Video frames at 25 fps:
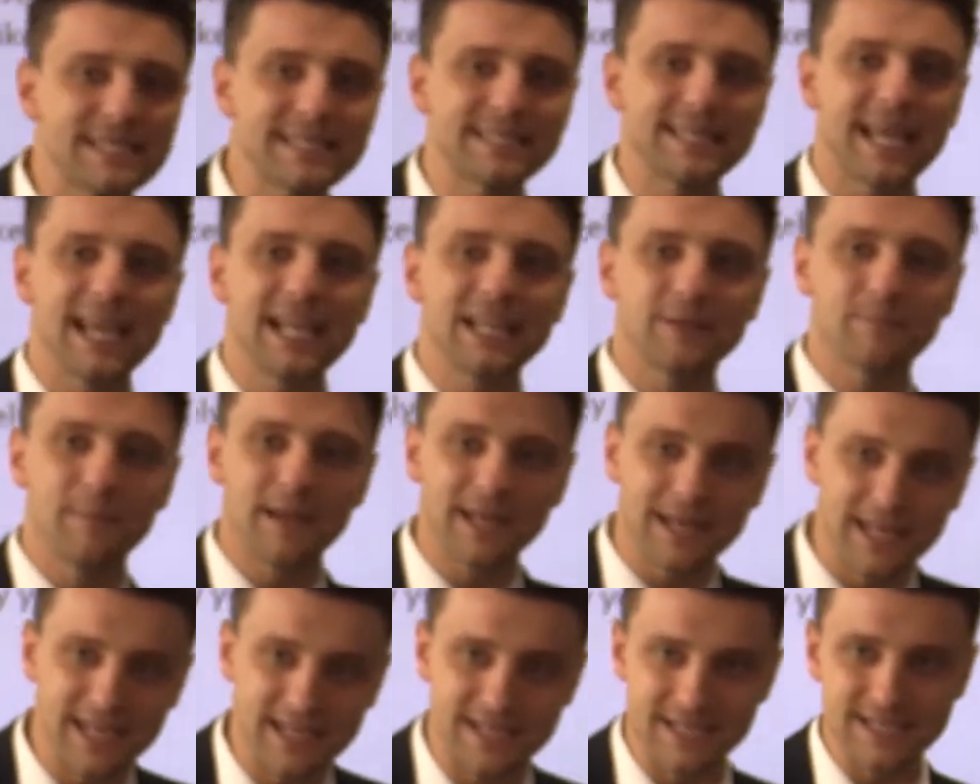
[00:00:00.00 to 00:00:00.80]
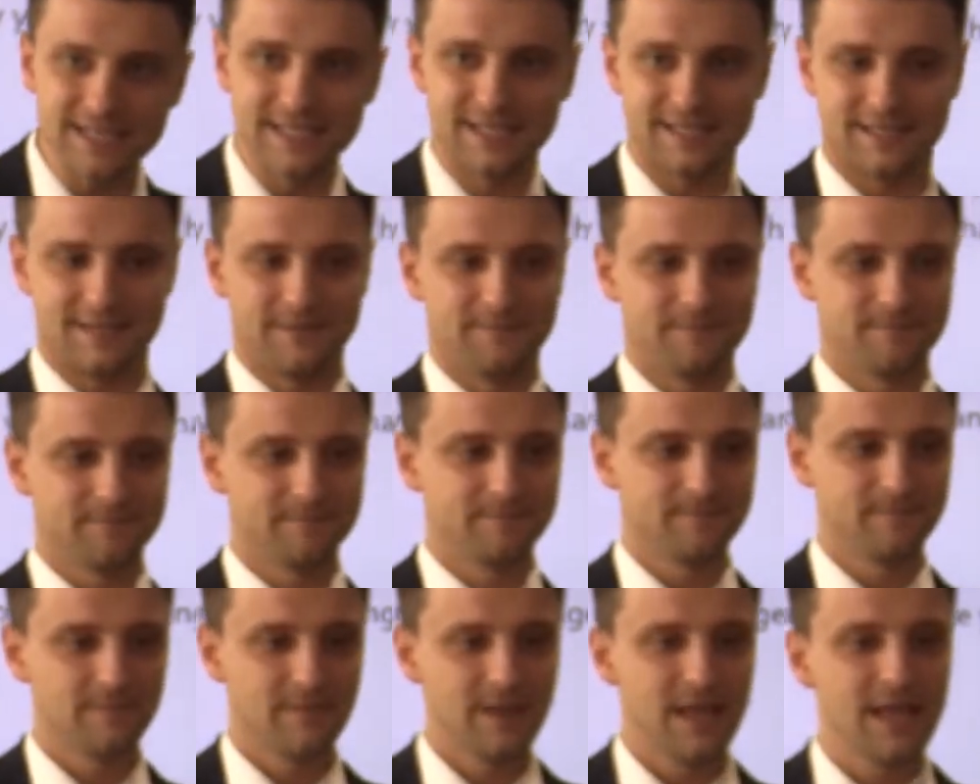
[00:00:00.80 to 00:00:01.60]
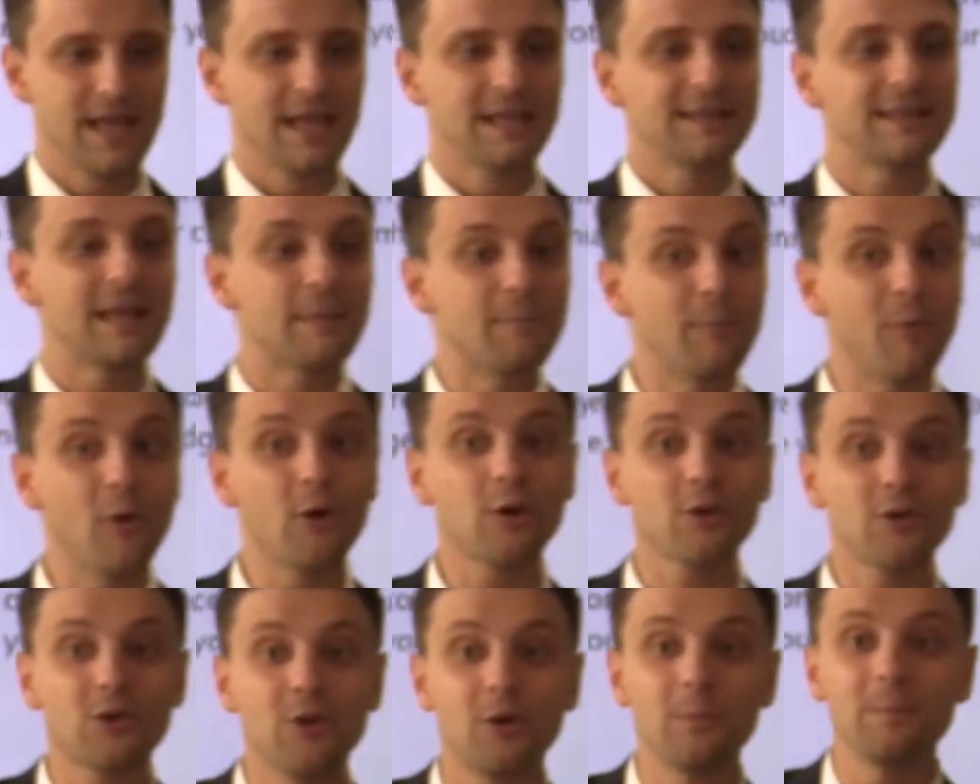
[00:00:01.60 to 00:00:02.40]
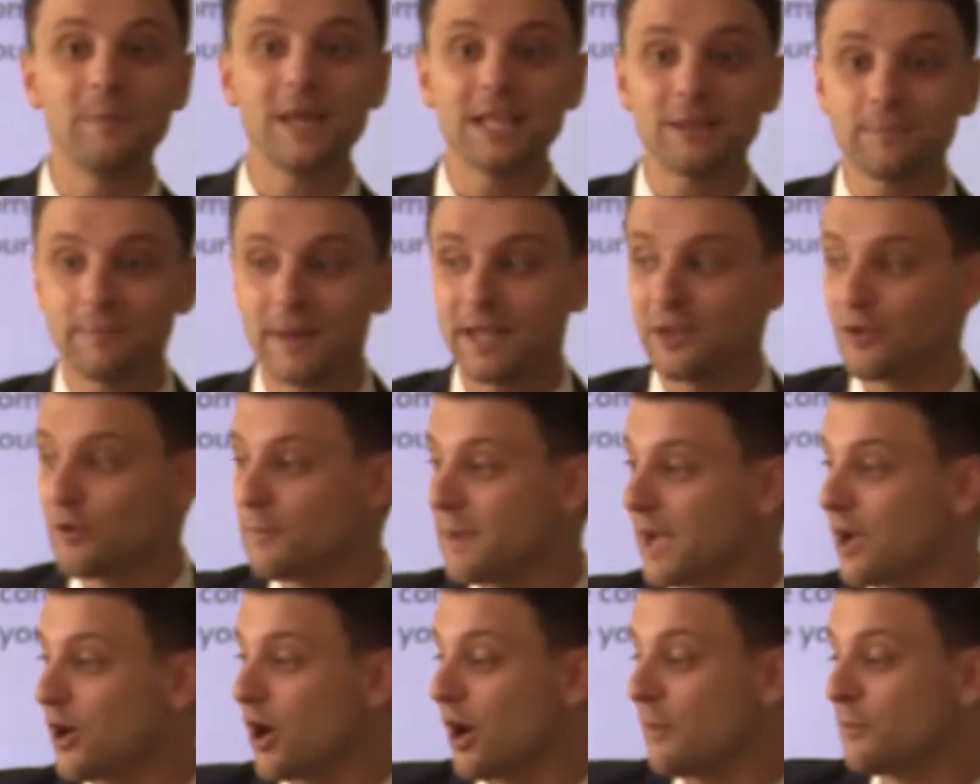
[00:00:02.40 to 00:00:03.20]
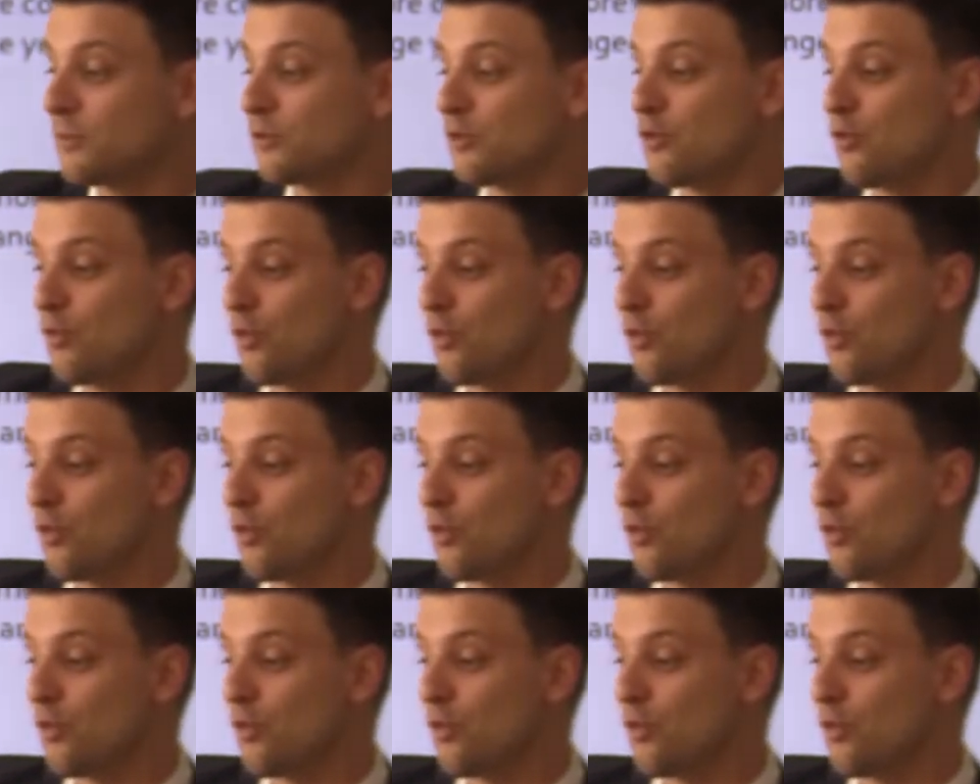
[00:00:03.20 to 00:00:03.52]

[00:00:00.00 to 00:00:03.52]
your statement is, the more commitment you become